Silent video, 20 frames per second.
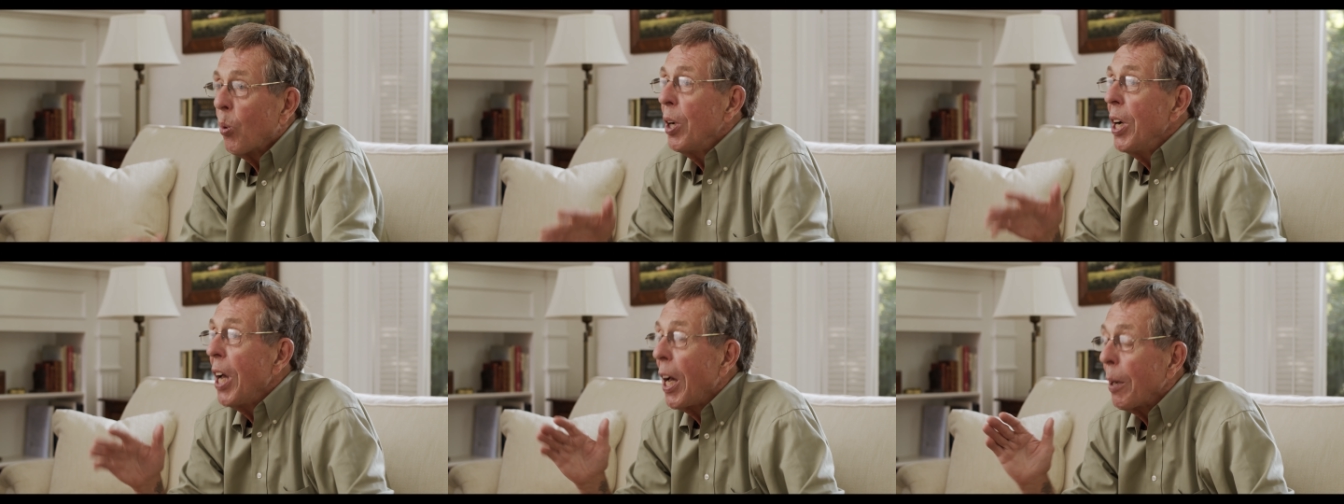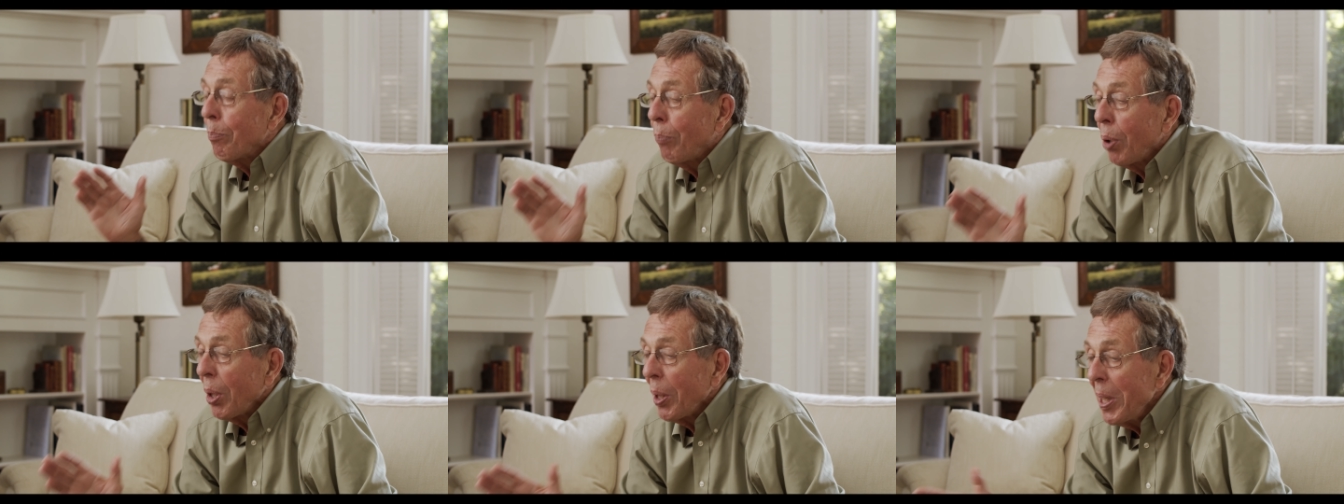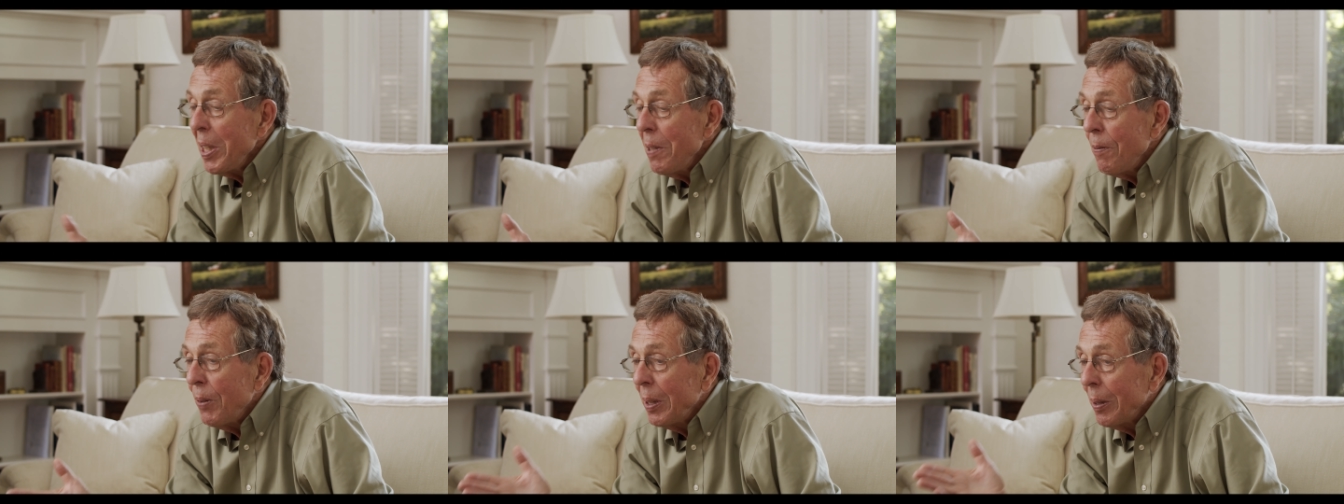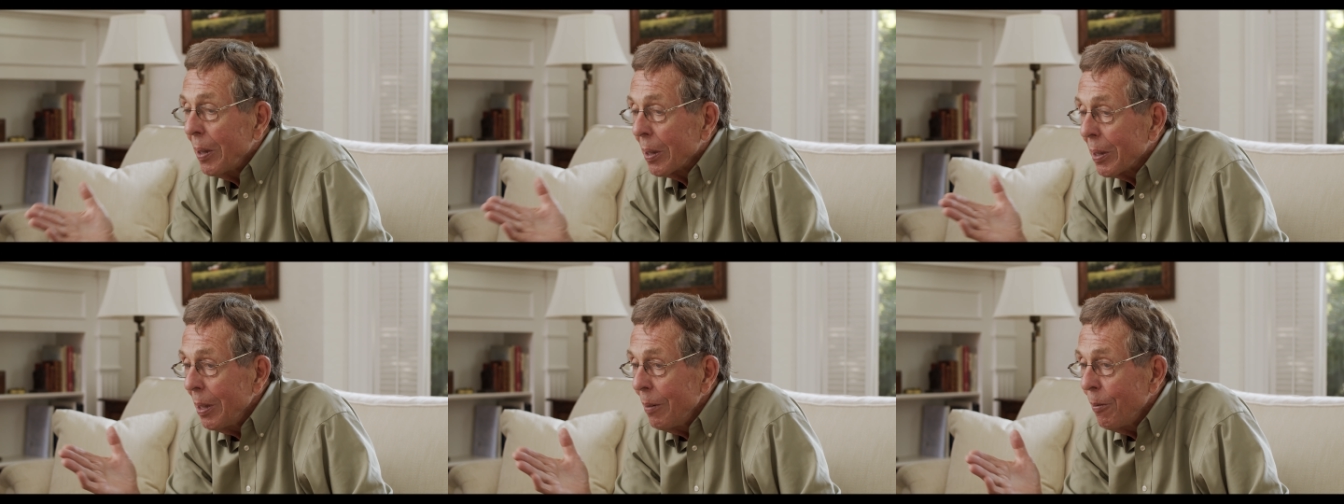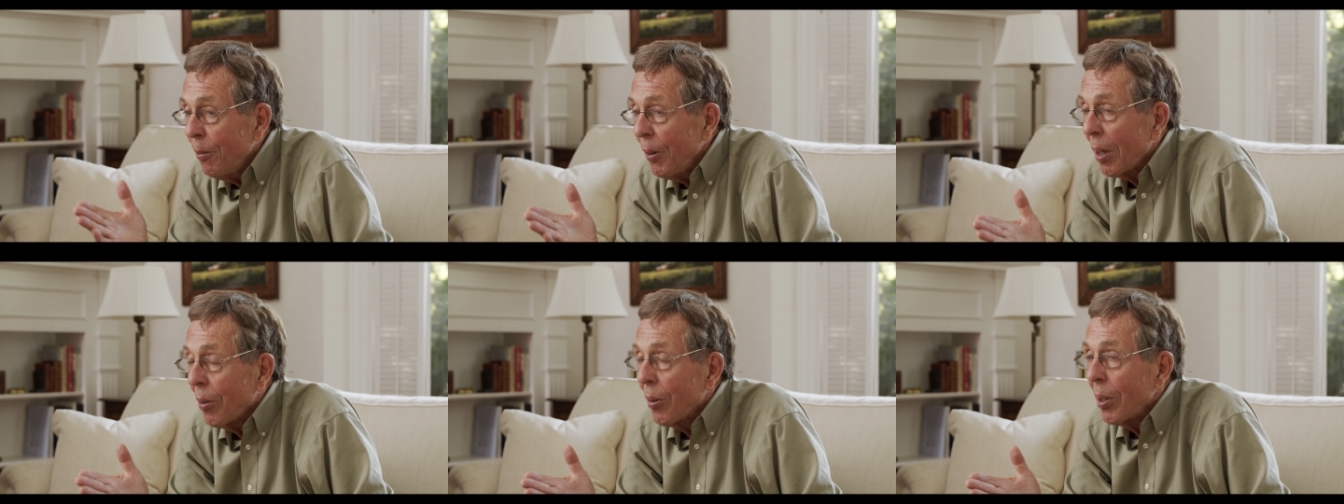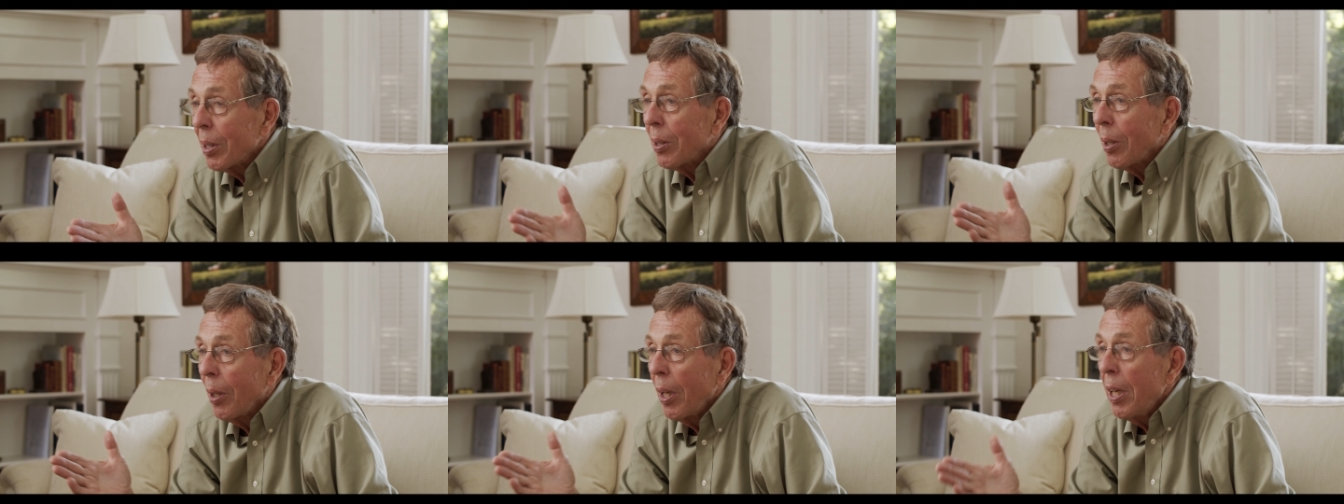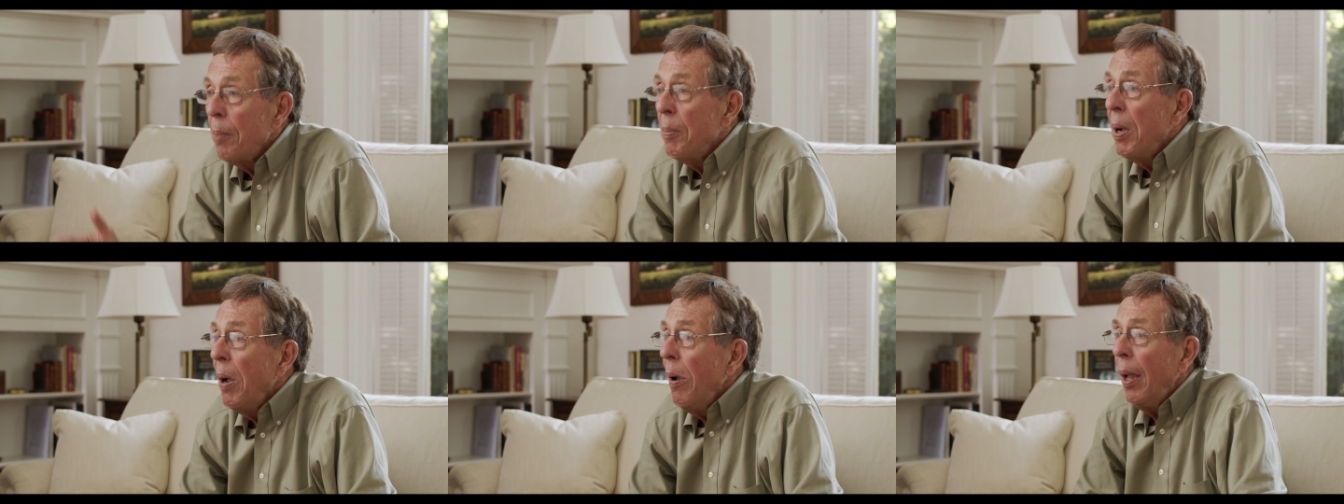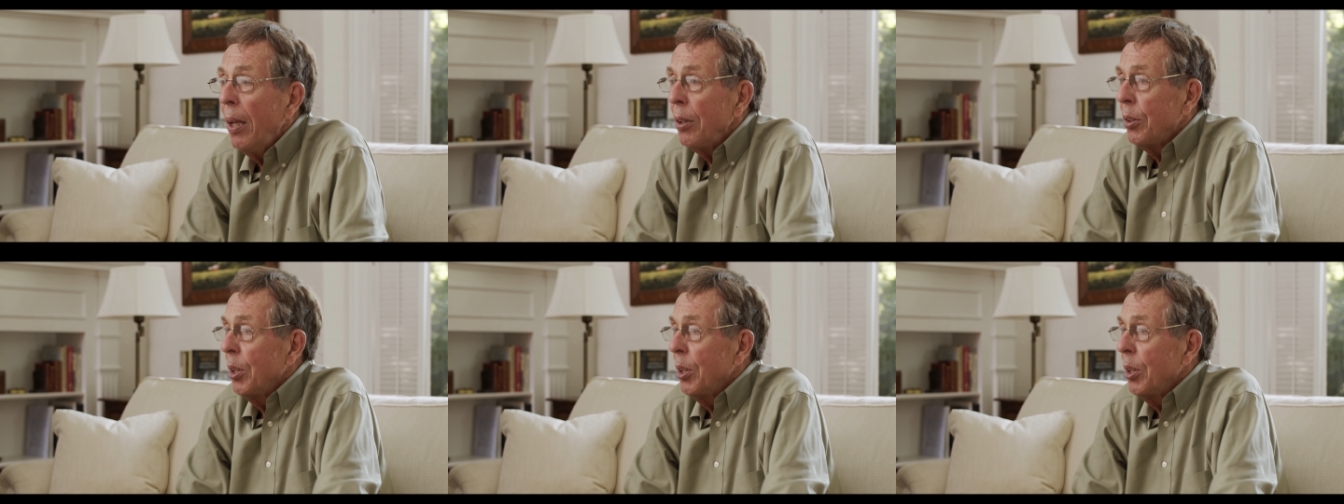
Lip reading: We're not believing the Confederate claim